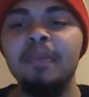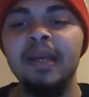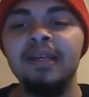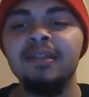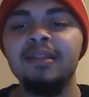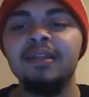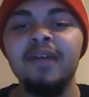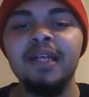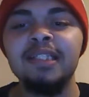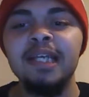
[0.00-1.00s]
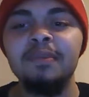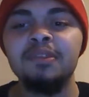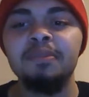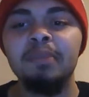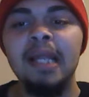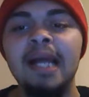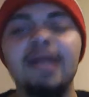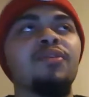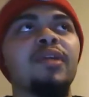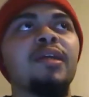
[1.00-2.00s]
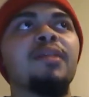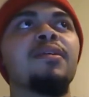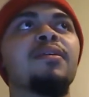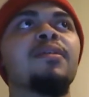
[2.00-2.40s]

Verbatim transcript: painting the fucking tables black underneath?